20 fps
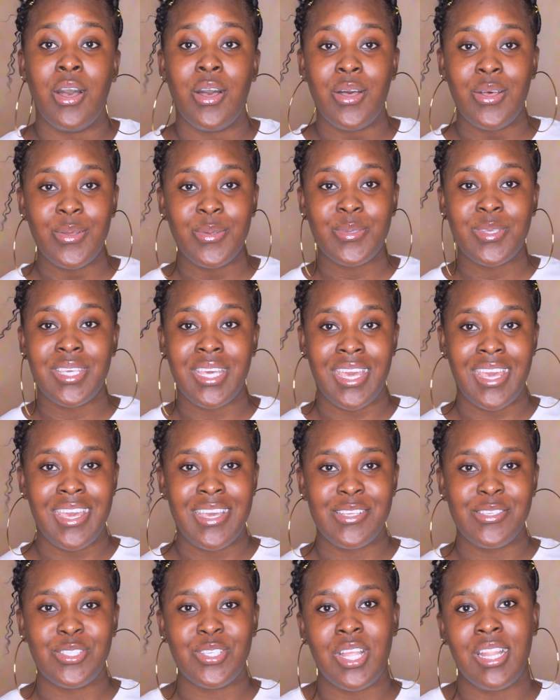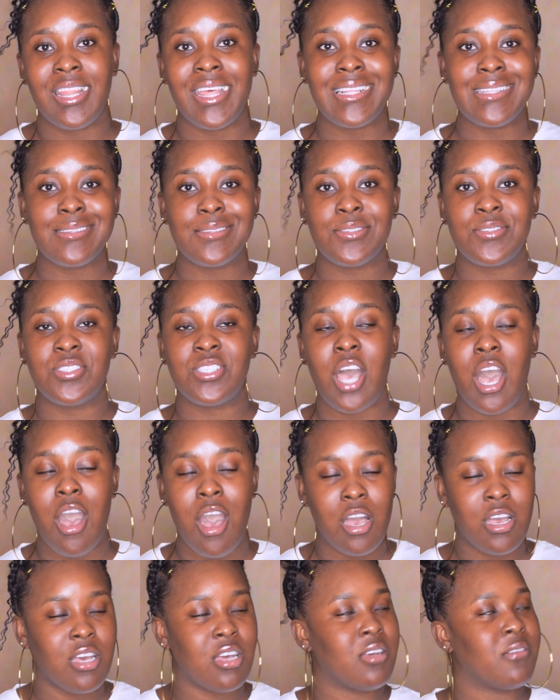Okay, so let's
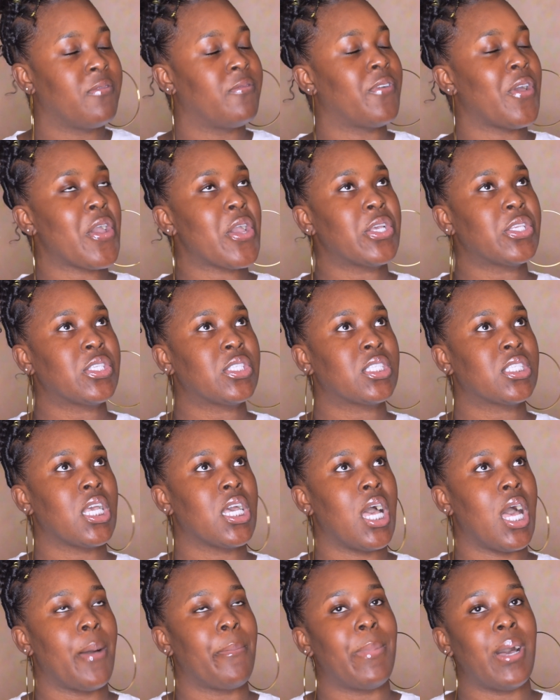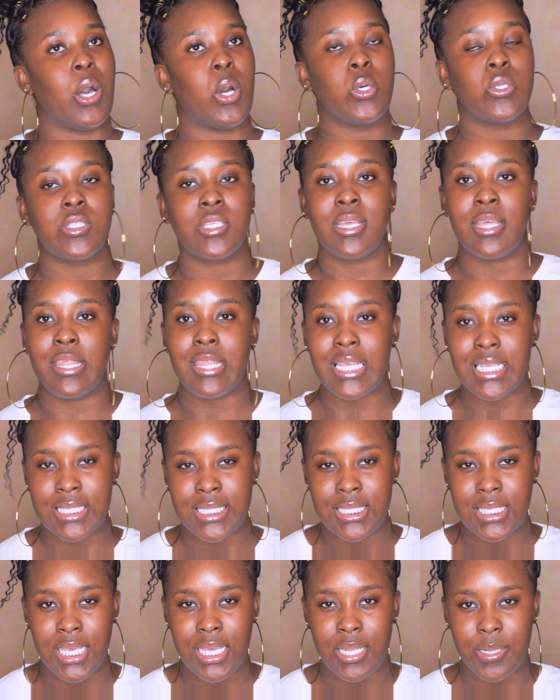talk first about the
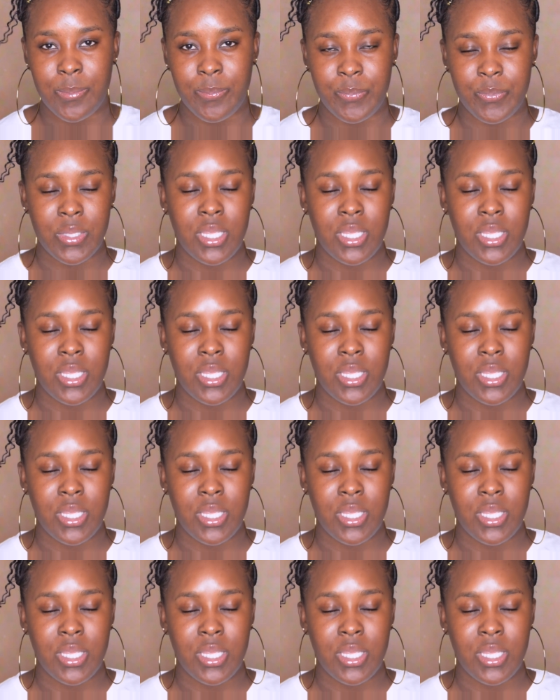skin.